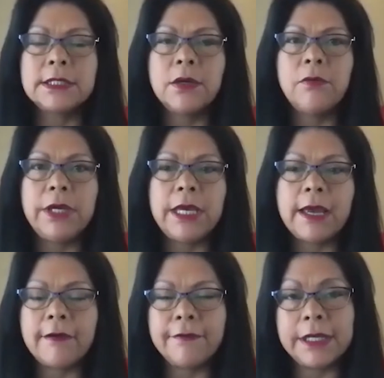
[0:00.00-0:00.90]
we
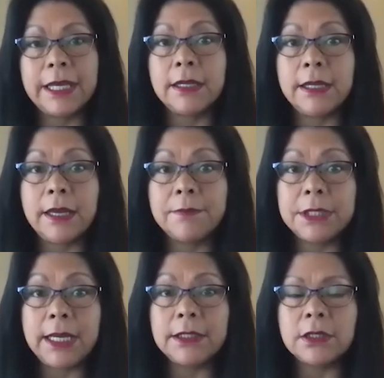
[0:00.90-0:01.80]
have again the
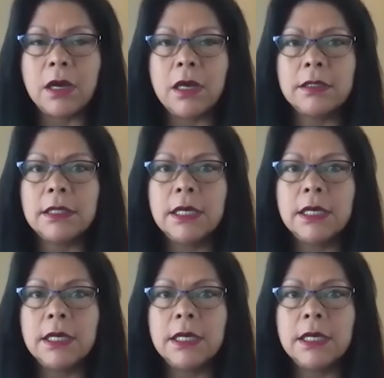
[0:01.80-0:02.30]
update on